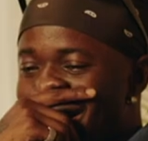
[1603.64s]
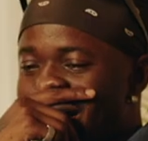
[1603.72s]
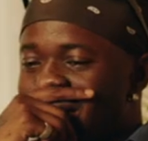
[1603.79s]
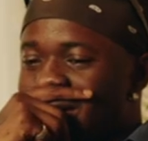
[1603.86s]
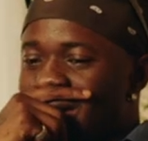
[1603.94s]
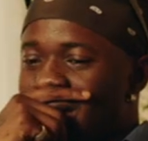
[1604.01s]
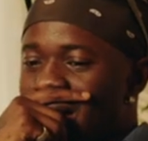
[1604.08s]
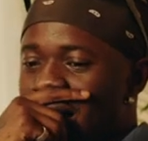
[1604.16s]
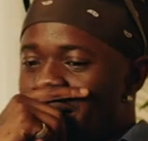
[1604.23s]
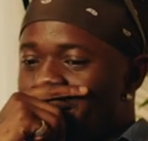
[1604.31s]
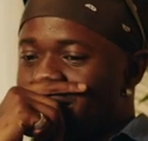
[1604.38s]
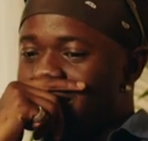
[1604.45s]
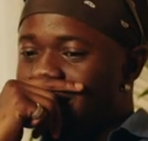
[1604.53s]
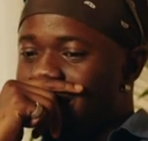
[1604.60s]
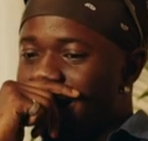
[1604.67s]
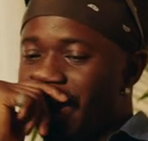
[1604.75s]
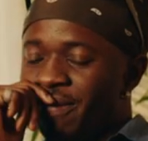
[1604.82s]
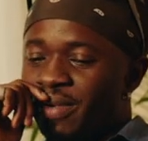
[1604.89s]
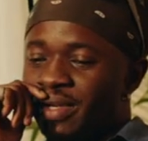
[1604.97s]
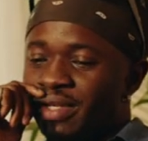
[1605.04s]
How did Jidenna happen? Jidenna
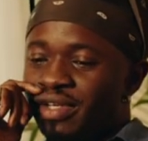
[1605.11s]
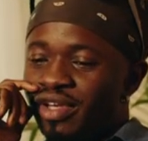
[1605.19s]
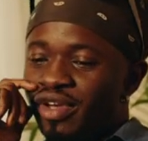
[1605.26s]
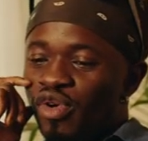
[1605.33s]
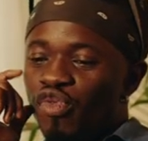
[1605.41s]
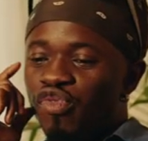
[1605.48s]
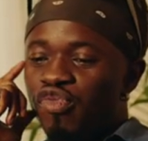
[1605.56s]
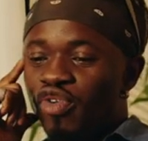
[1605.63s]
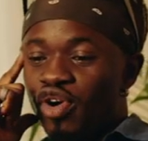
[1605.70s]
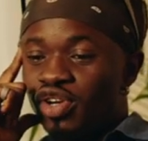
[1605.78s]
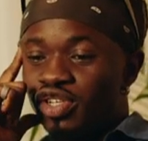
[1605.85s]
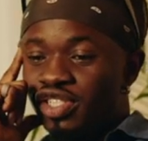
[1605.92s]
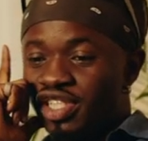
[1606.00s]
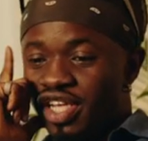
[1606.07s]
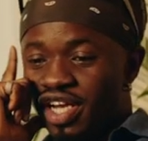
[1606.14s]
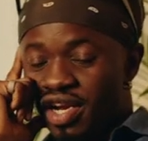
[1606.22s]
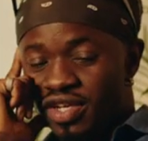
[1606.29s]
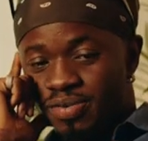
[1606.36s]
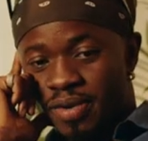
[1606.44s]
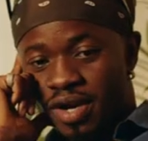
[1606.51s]
happened first.
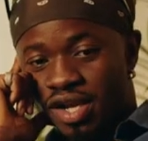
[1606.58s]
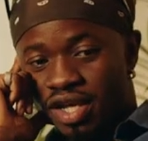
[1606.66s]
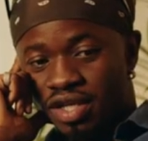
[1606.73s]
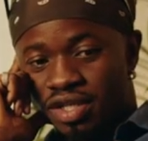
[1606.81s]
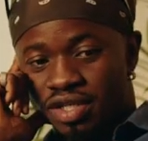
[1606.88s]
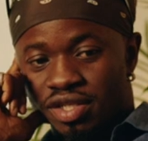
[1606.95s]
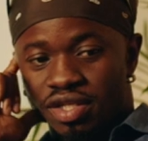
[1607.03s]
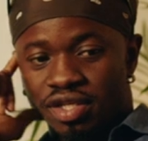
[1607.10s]
Jidenna is probably like.